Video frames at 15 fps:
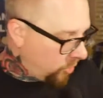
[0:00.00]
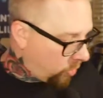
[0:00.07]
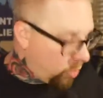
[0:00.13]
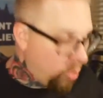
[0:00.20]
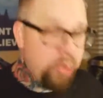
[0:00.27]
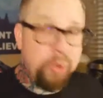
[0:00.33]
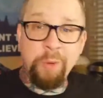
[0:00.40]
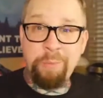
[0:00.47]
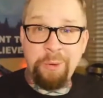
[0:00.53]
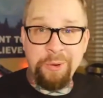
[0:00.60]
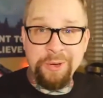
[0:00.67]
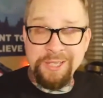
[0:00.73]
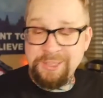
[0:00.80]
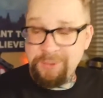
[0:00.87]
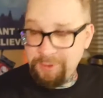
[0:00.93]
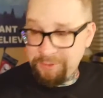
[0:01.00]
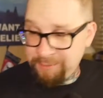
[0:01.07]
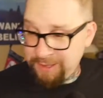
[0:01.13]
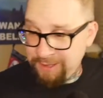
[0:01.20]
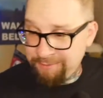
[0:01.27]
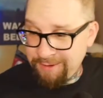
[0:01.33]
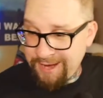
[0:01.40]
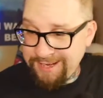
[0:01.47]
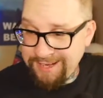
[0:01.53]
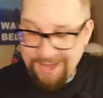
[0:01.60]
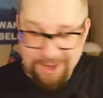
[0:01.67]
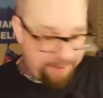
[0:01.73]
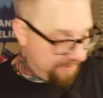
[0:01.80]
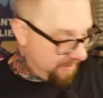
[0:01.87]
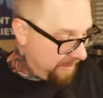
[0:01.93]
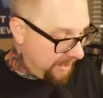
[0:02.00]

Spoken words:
cool points with me right now for